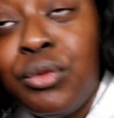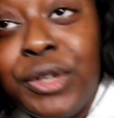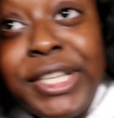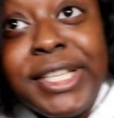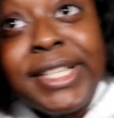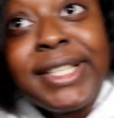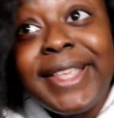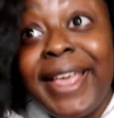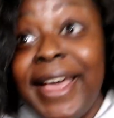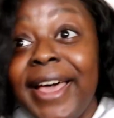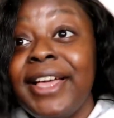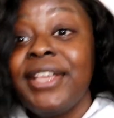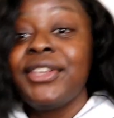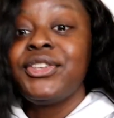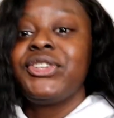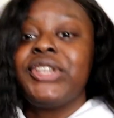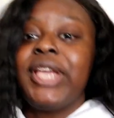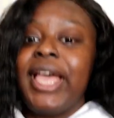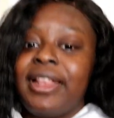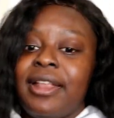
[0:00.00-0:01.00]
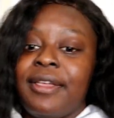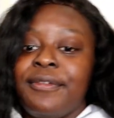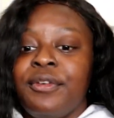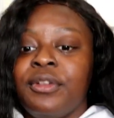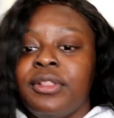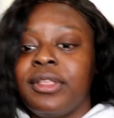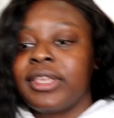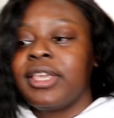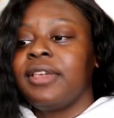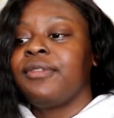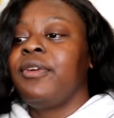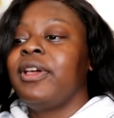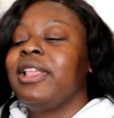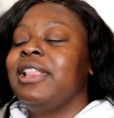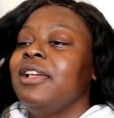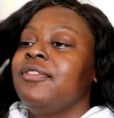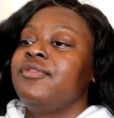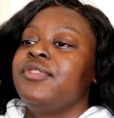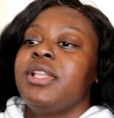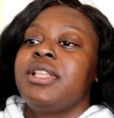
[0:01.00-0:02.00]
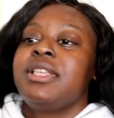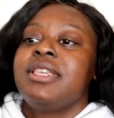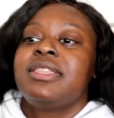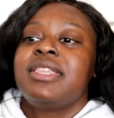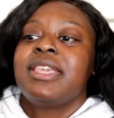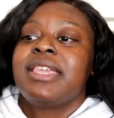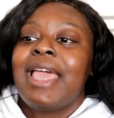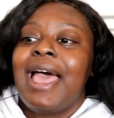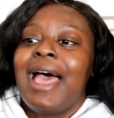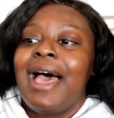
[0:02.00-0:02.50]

research and I felt like if I left anything